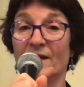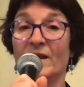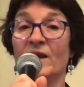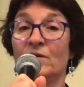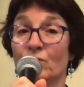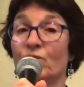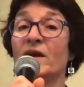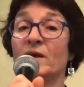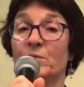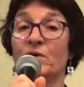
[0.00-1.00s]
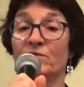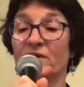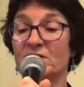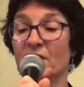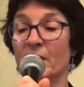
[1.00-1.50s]
in the right and
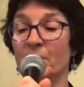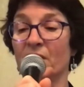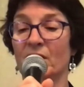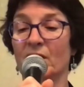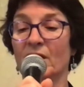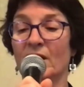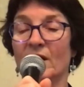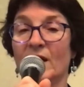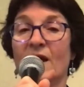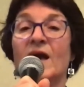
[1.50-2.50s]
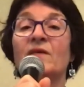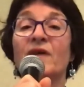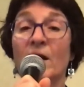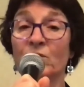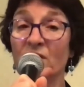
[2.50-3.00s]
perfect timing. And
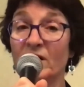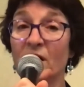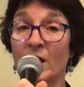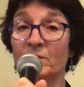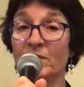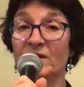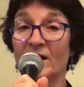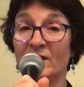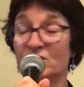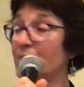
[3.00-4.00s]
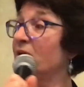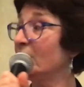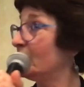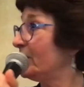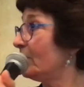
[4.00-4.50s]
that really calmed me down.
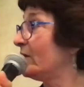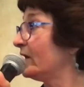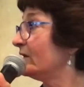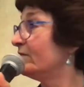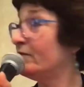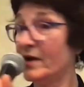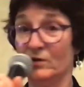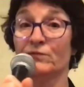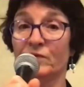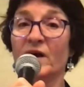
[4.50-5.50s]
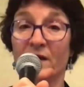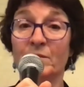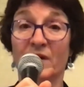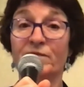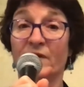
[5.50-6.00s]
Speaking about my fight or flight
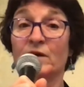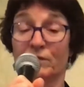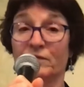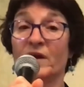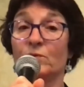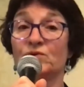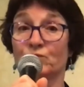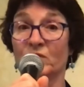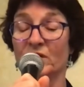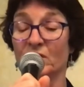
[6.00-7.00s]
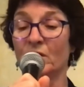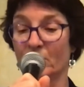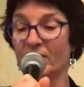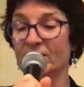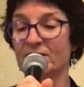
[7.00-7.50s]
was really
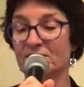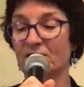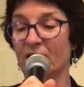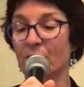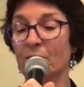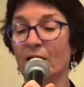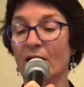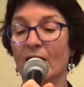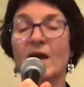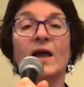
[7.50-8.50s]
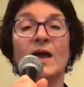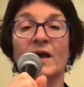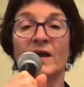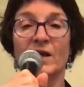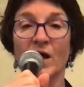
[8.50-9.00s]
going at this time.
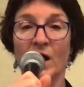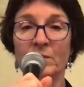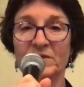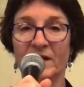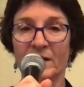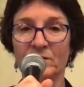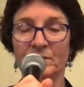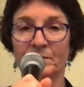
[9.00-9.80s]
And I calmed down,